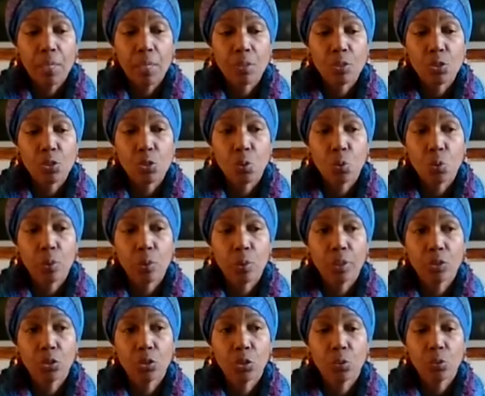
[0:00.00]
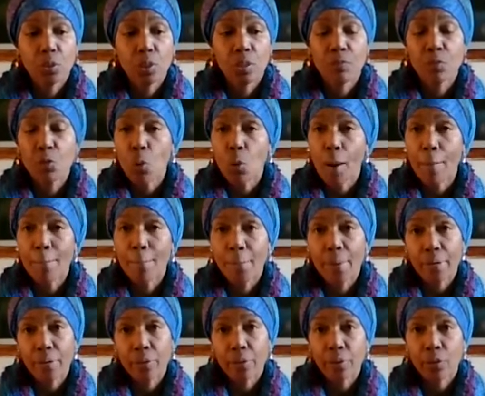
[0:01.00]
it's going to give you a
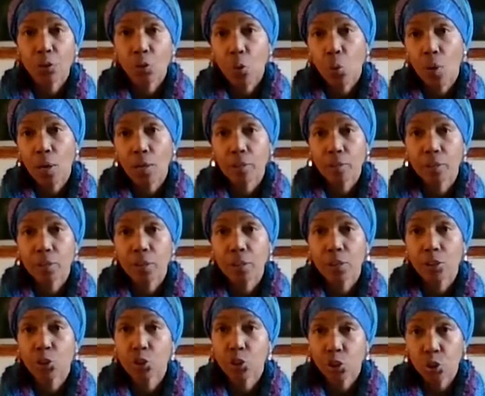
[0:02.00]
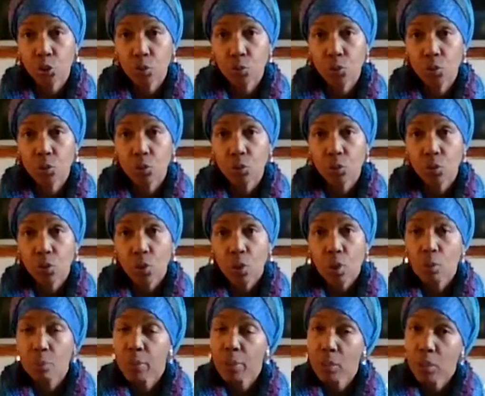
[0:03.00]
better quality juice
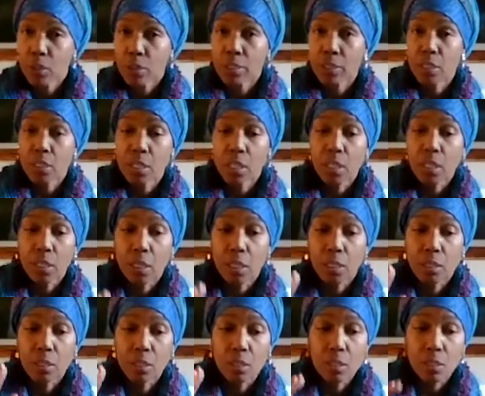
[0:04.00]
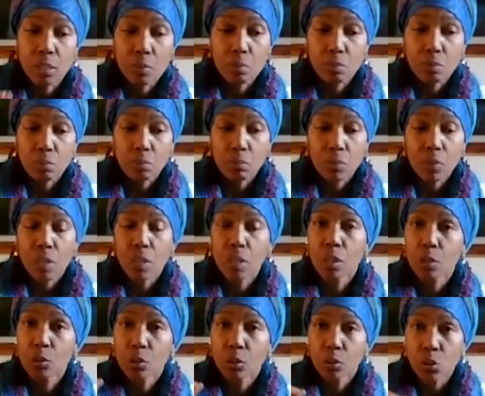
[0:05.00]
because it is
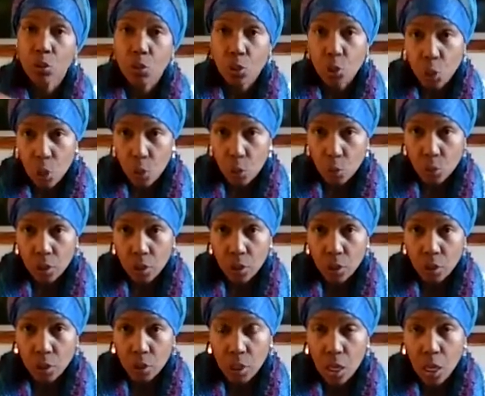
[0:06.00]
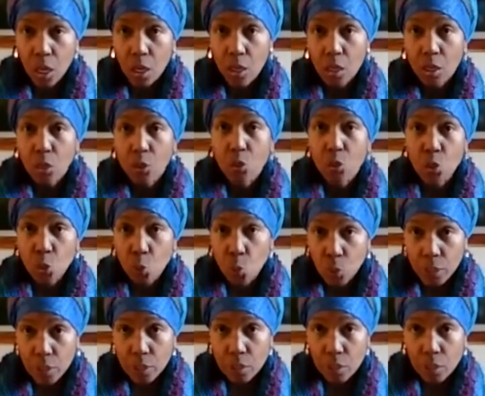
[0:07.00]
slowly
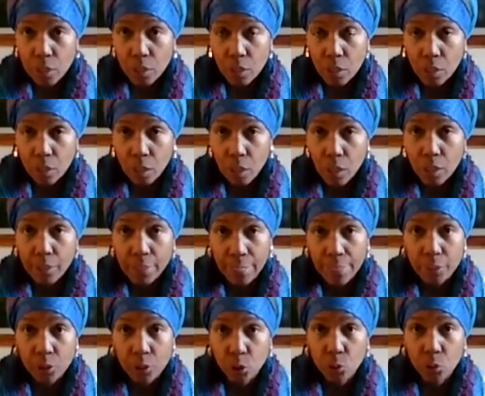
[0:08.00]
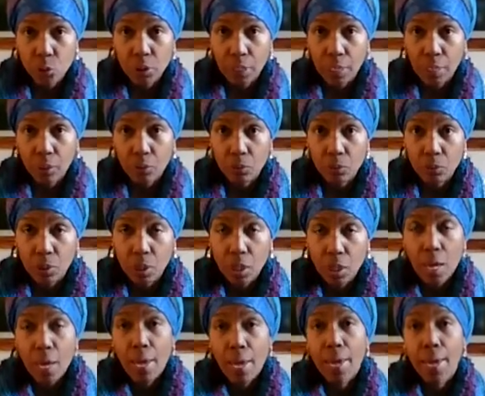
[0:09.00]
squeezing that juice out,
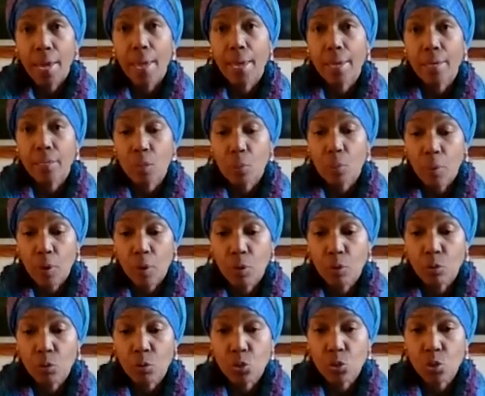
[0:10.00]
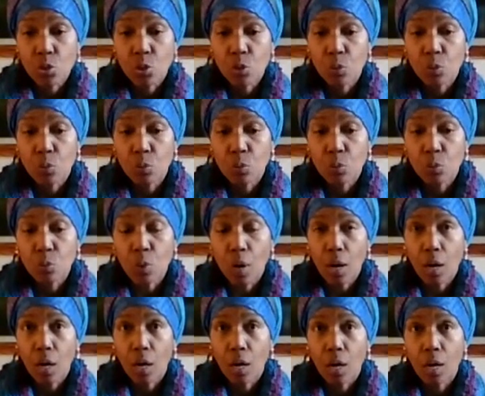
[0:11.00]
as opposed to
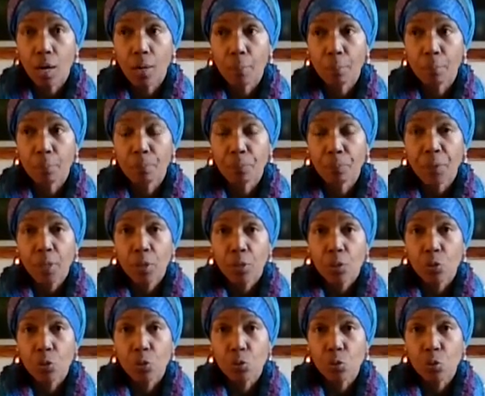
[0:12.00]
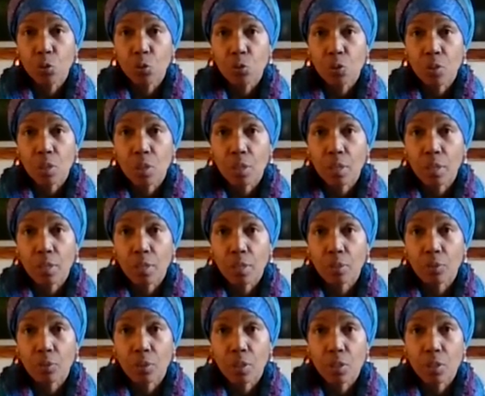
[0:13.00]
you using
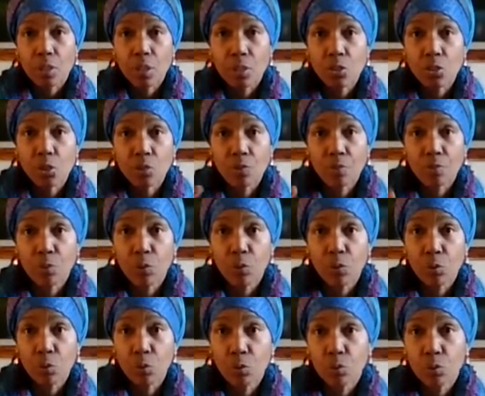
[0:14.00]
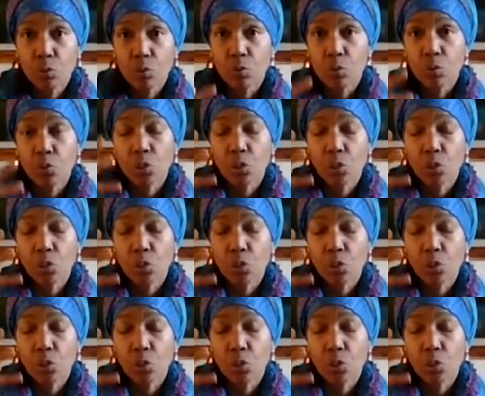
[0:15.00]
a centrifugal